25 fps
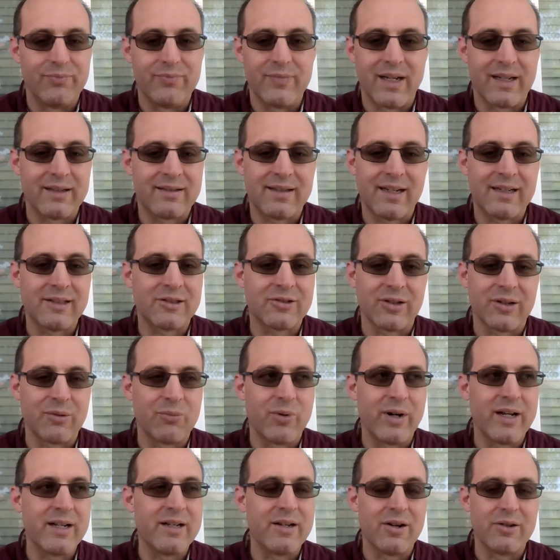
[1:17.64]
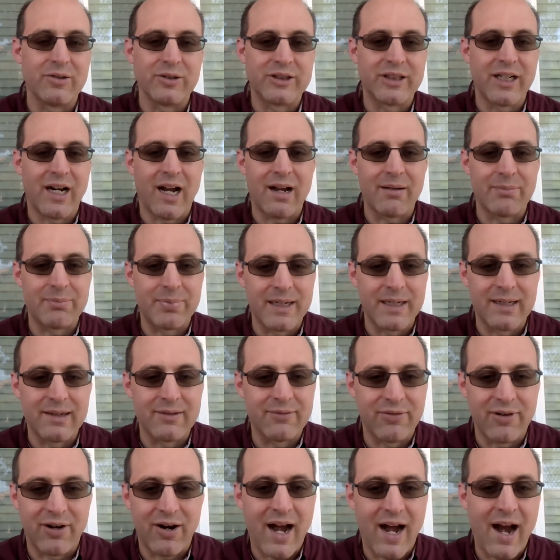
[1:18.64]
essentially window shopping
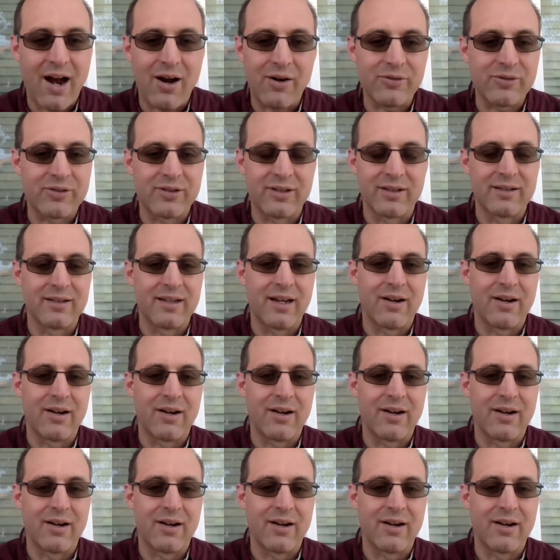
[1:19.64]
for houses